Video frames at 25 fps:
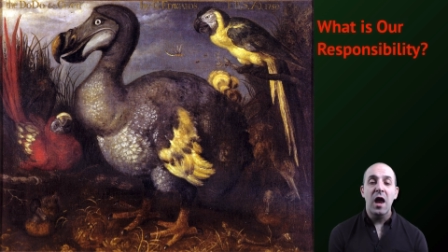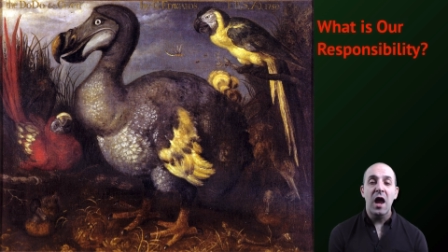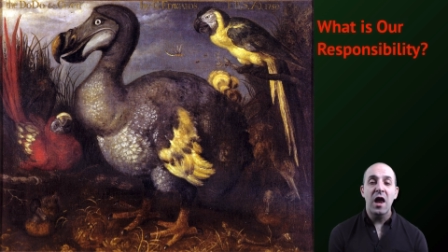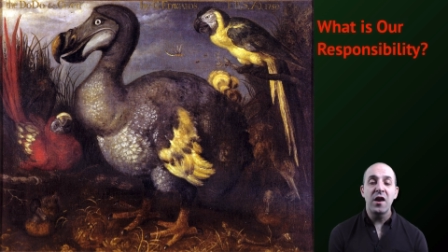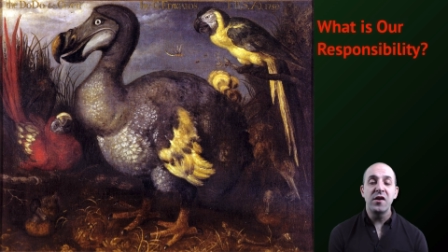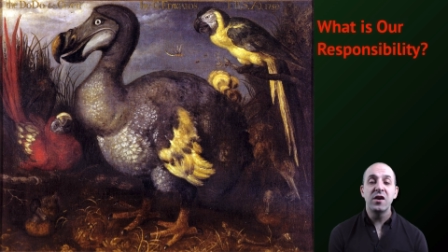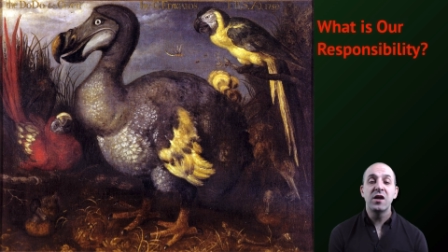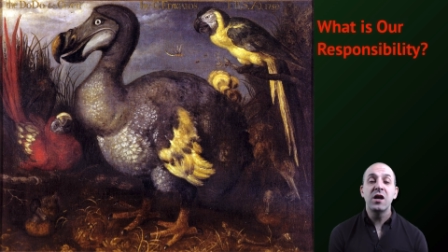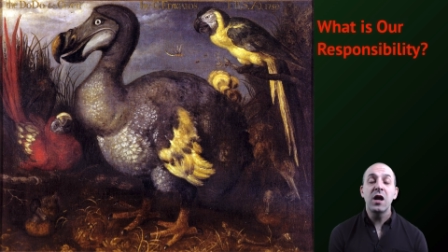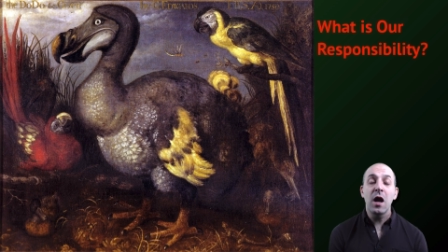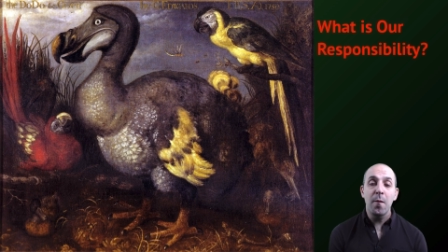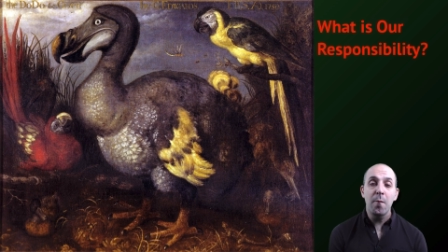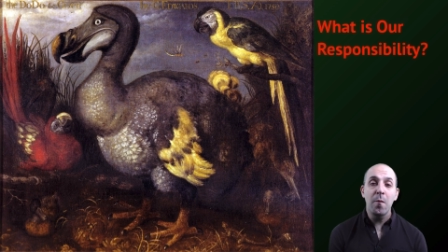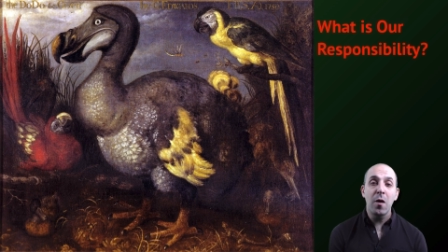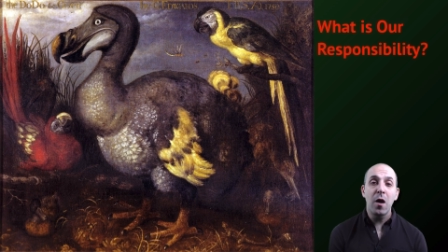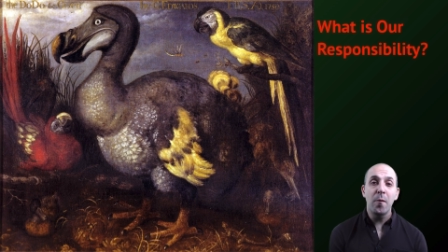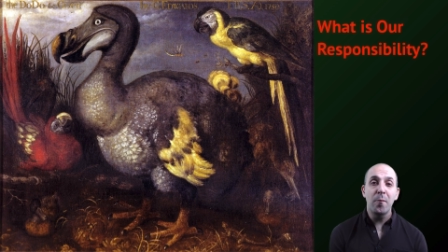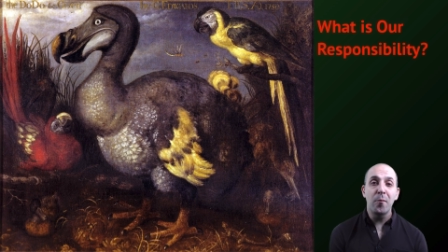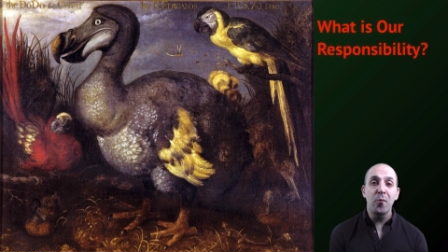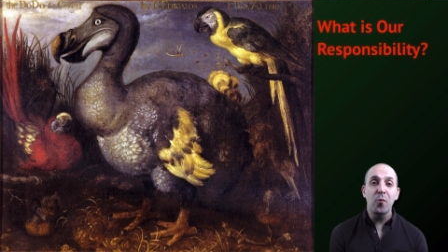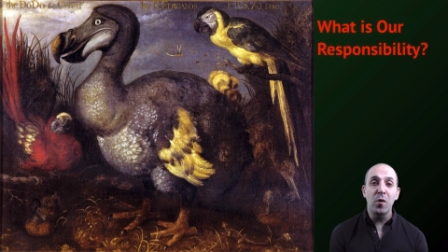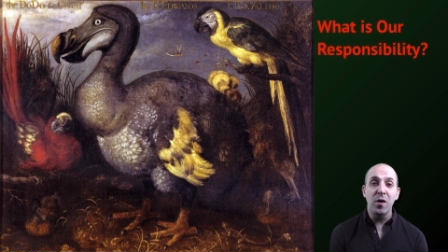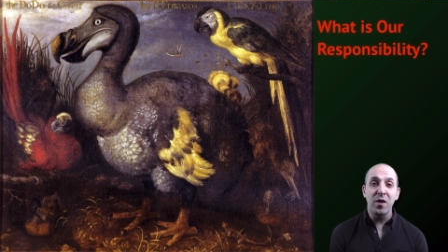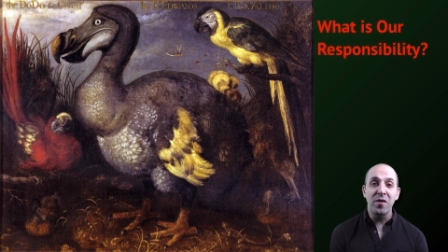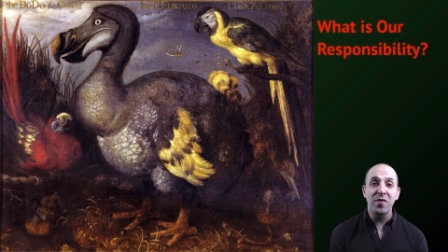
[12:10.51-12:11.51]
and to come up
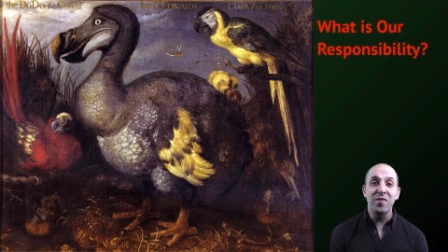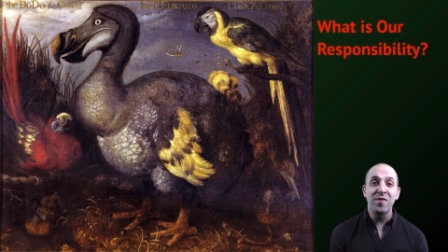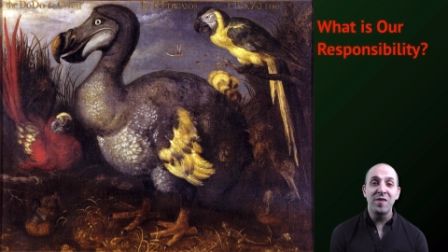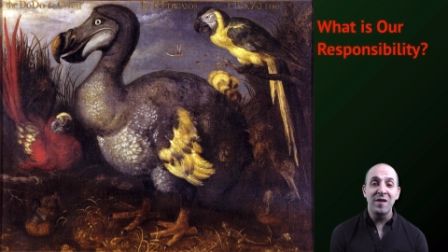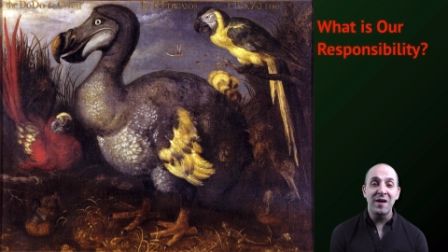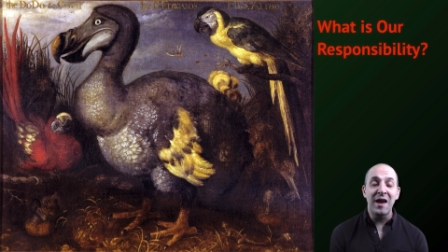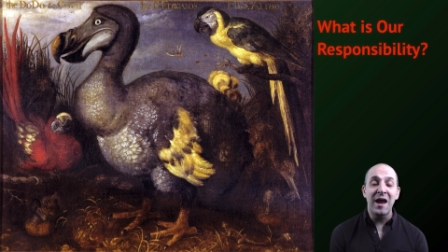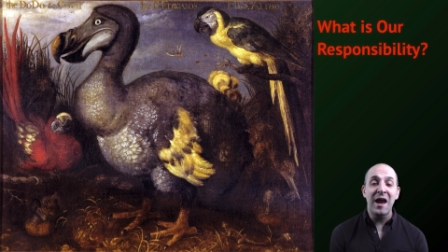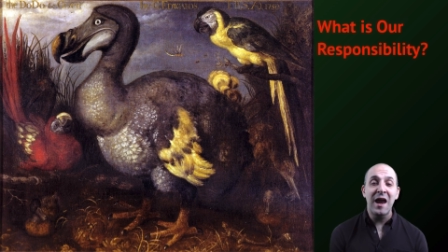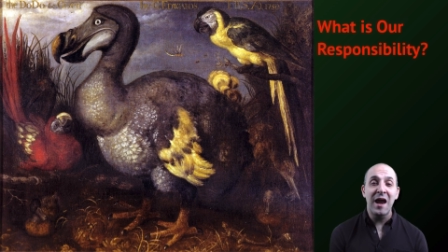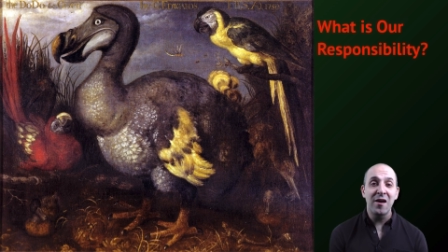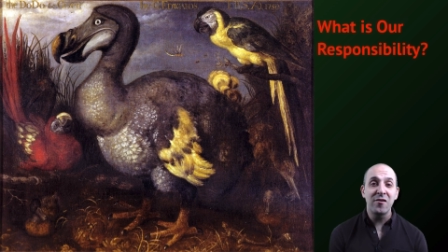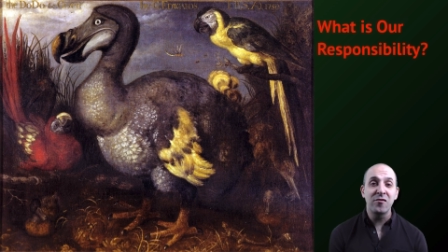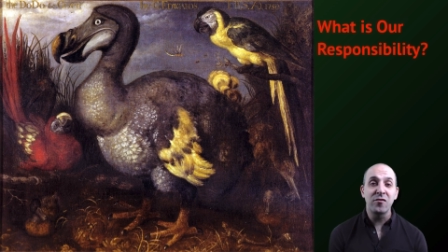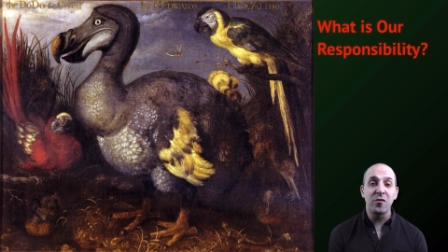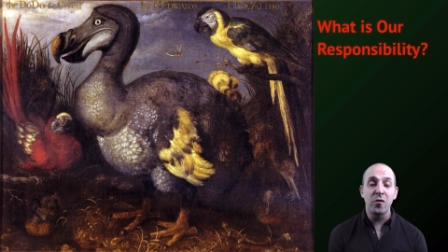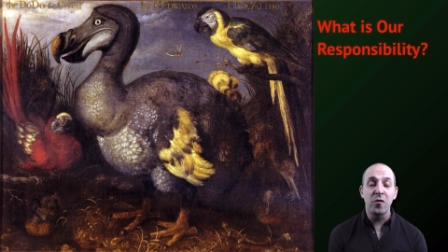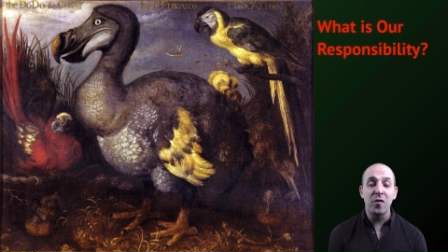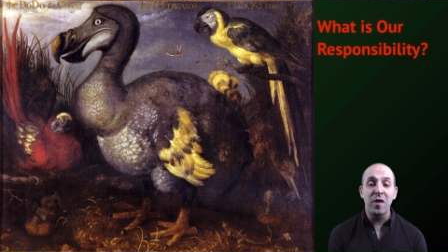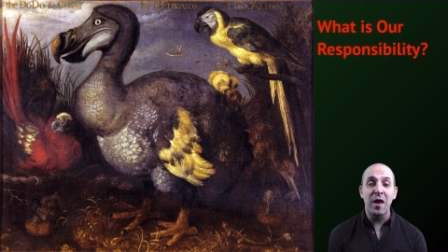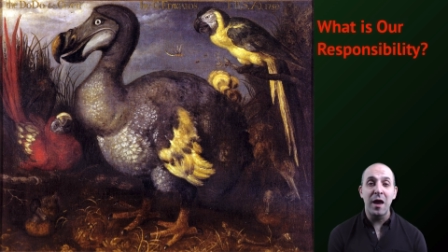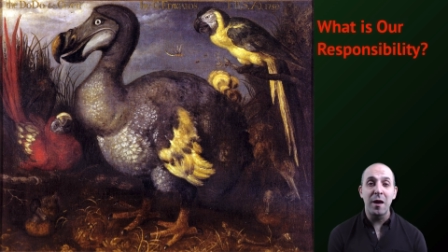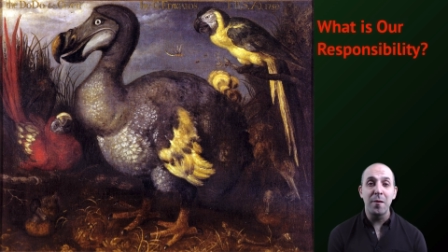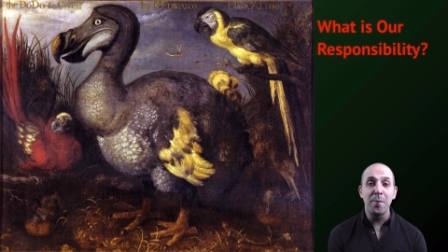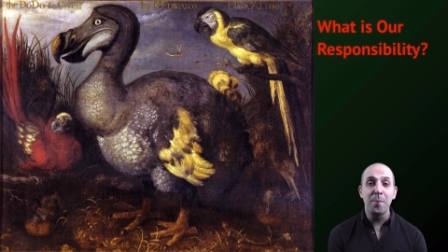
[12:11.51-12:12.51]
with the answer
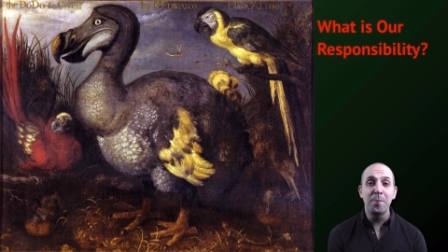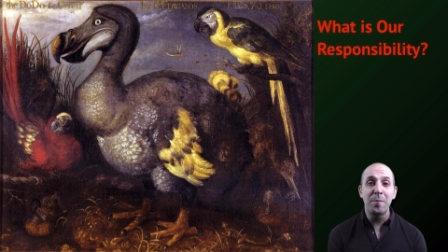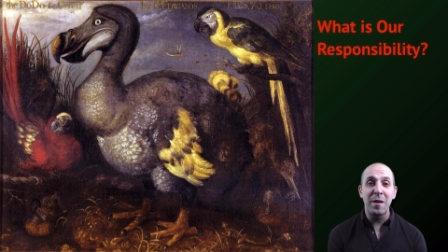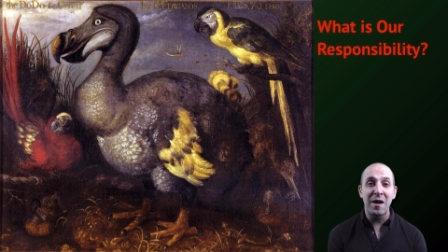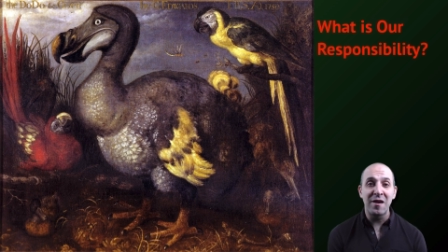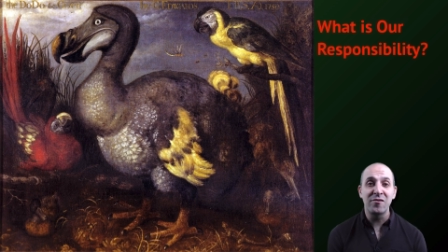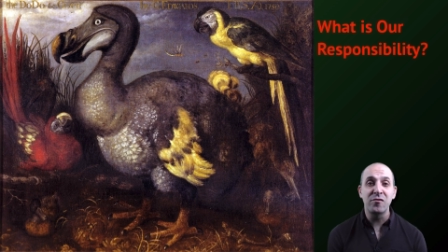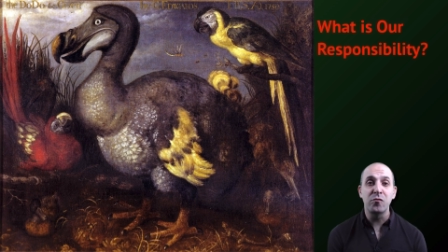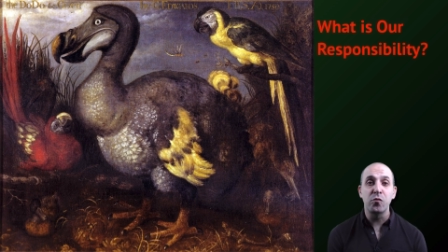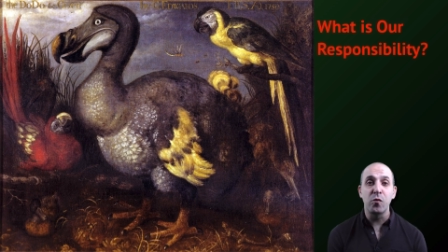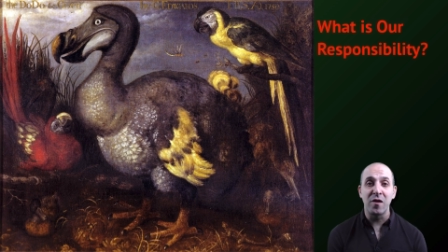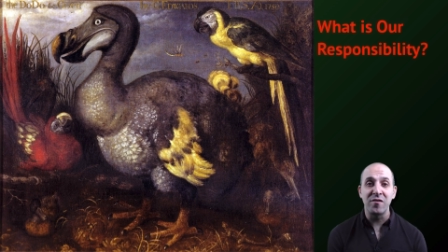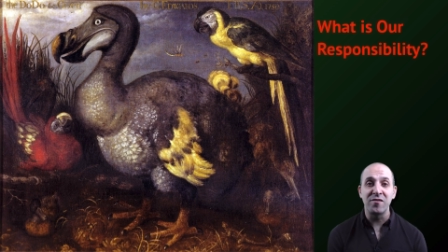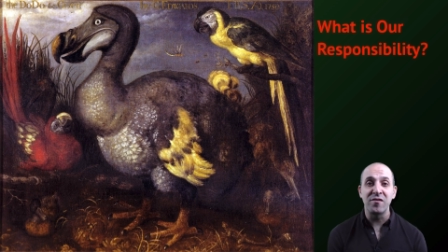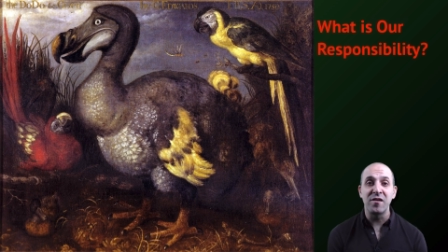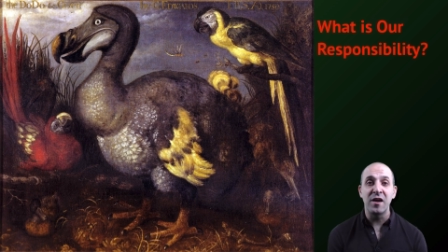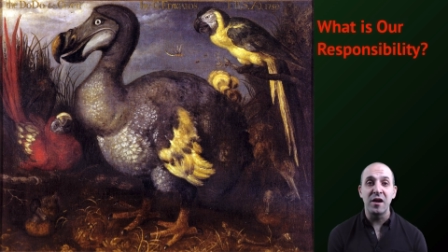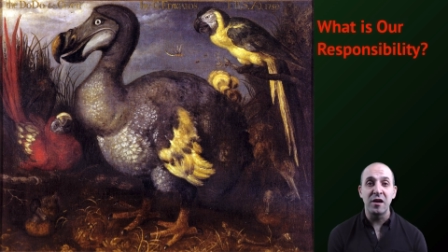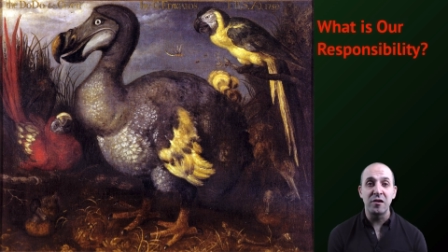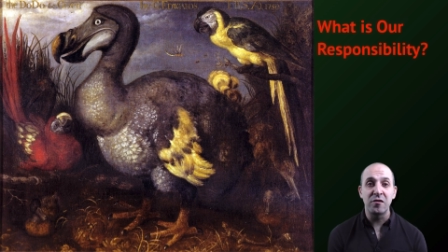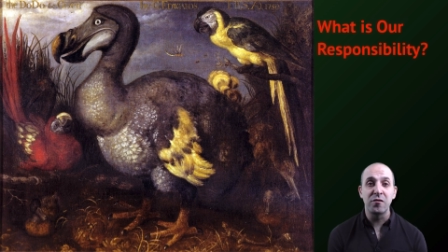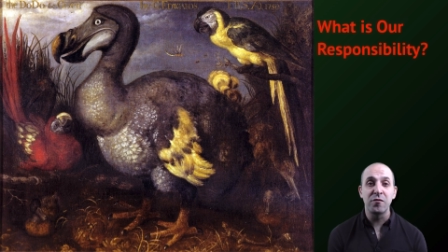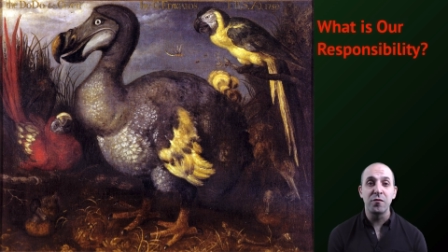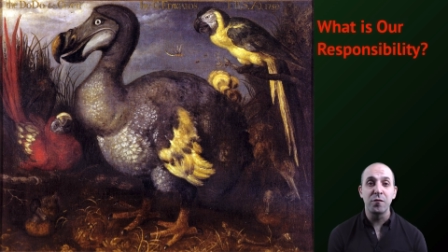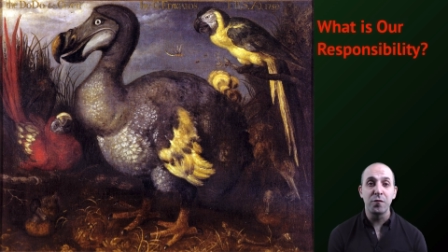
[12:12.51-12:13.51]
that best
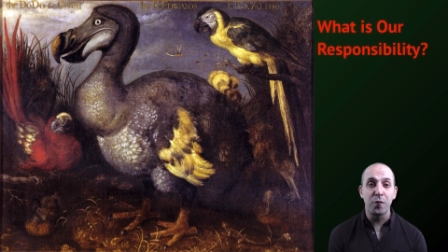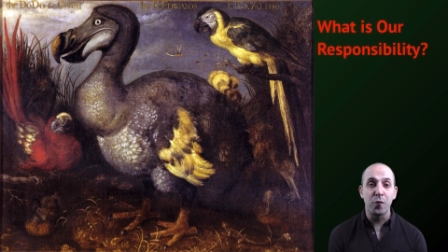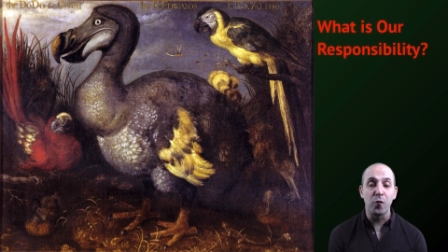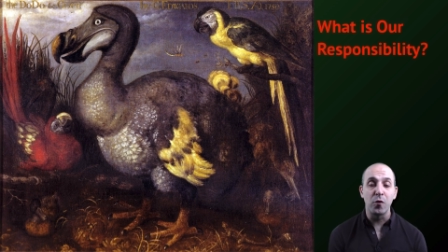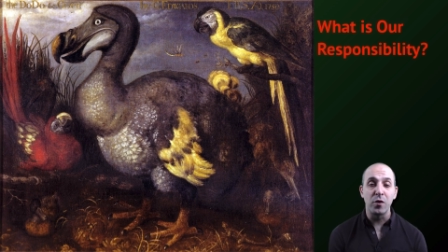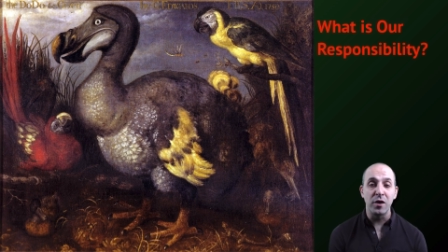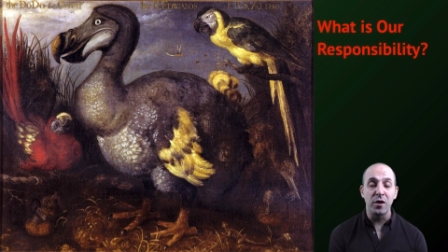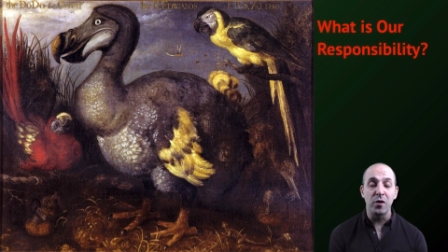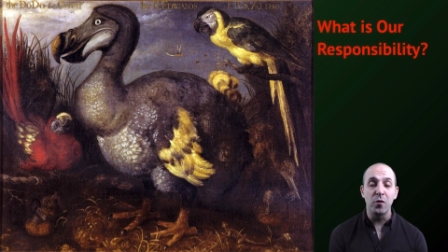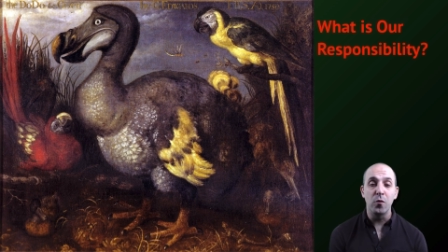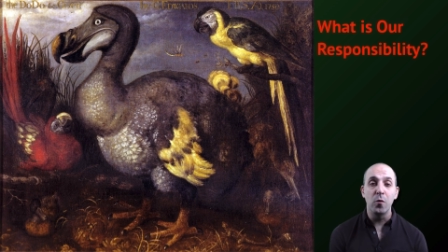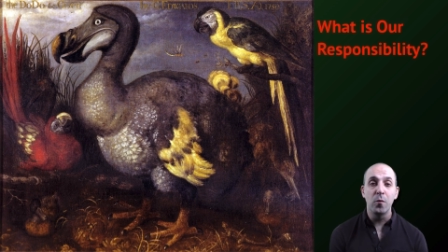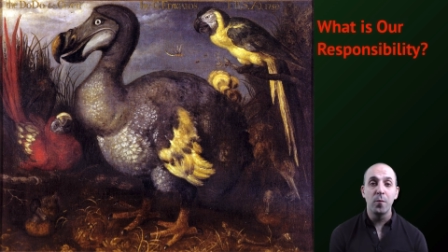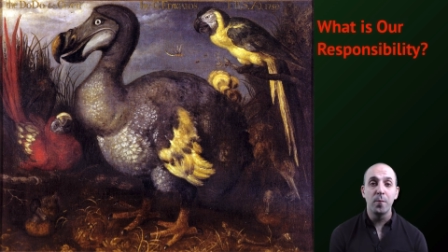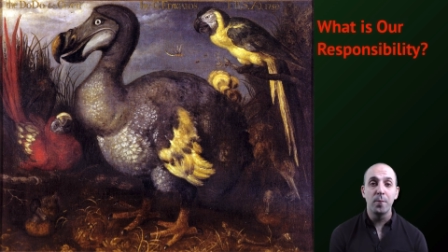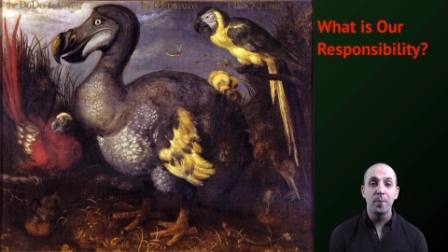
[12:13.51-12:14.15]
resonates for you.